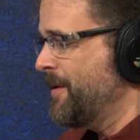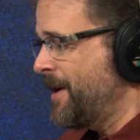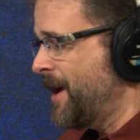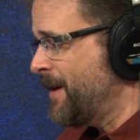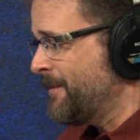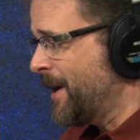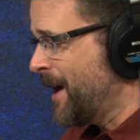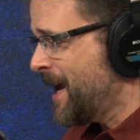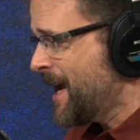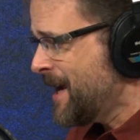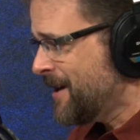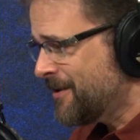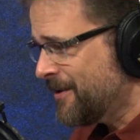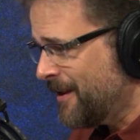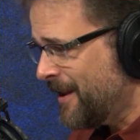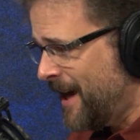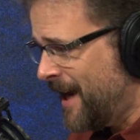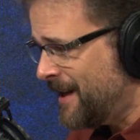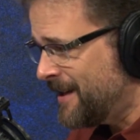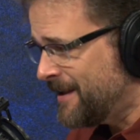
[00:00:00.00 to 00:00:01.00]
And my answer
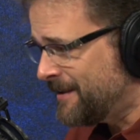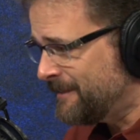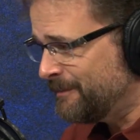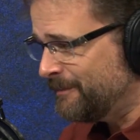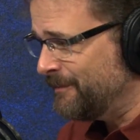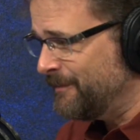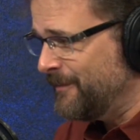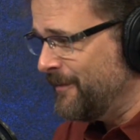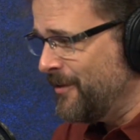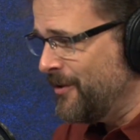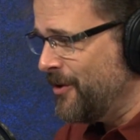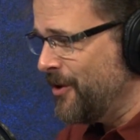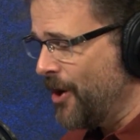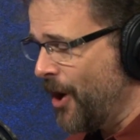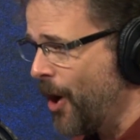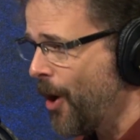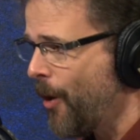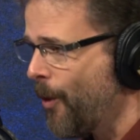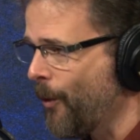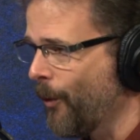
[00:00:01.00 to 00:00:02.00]
to that is
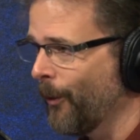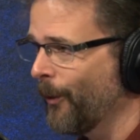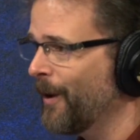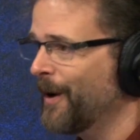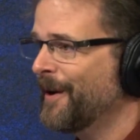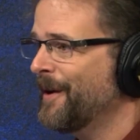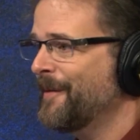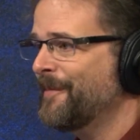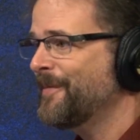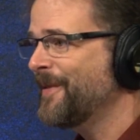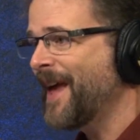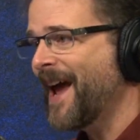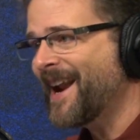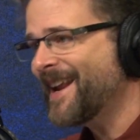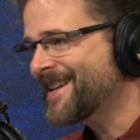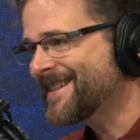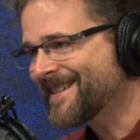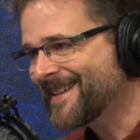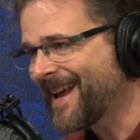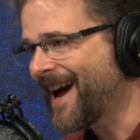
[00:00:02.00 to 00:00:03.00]
no. That
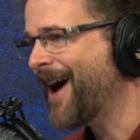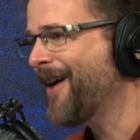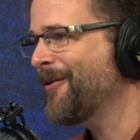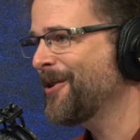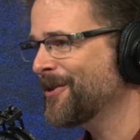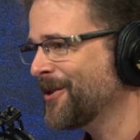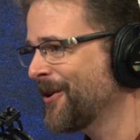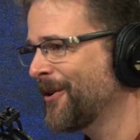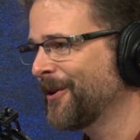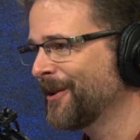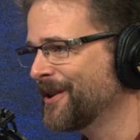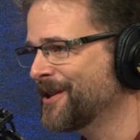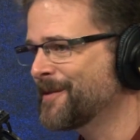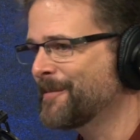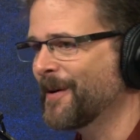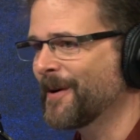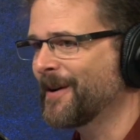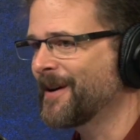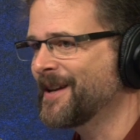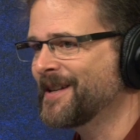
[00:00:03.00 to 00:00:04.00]
is not what the Holy
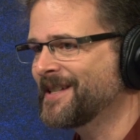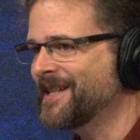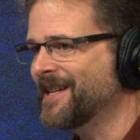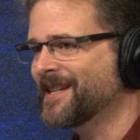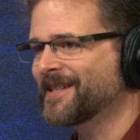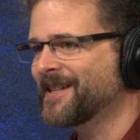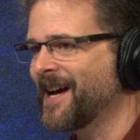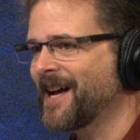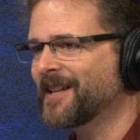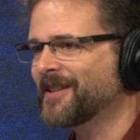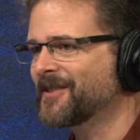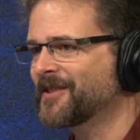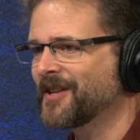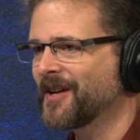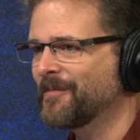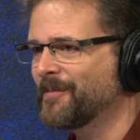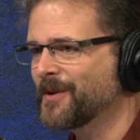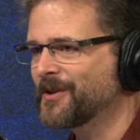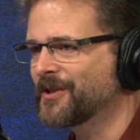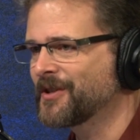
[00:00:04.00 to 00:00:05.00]
Spirit is. He is not
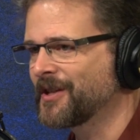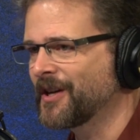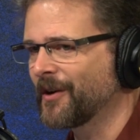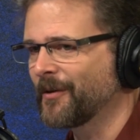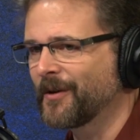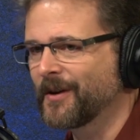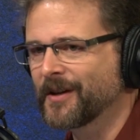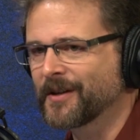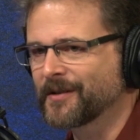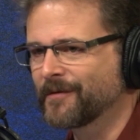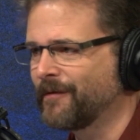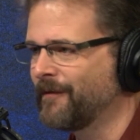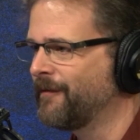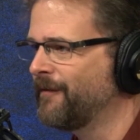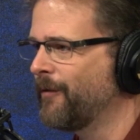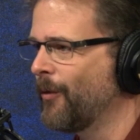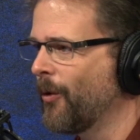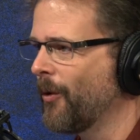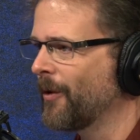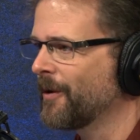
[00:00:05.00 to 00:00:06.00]
some mysterious
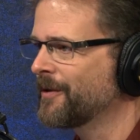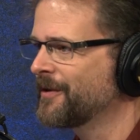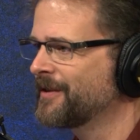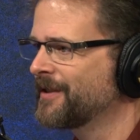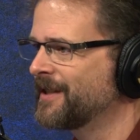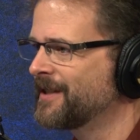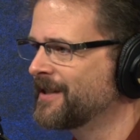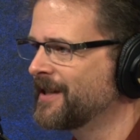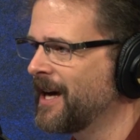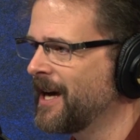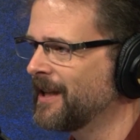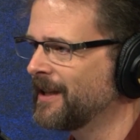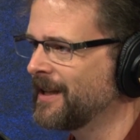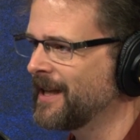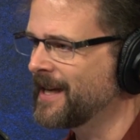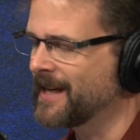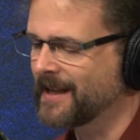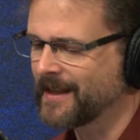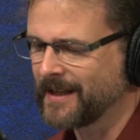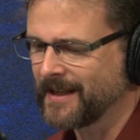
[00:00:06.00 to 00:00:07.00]
force. He's not
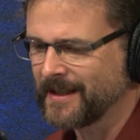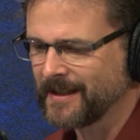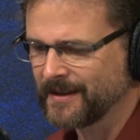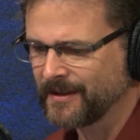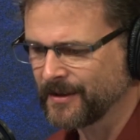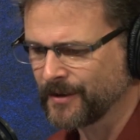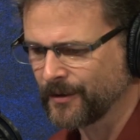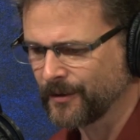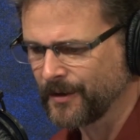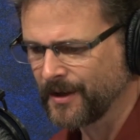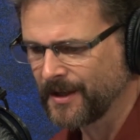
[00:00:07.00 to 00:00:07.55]
like the